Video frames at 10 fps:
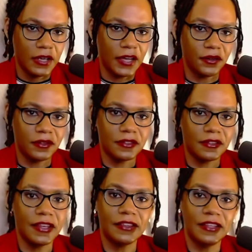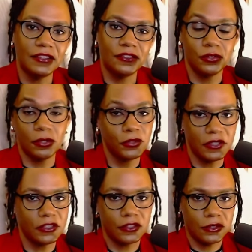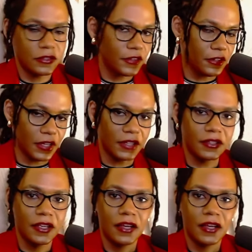I don't think these two are mutually exclusive. They're not.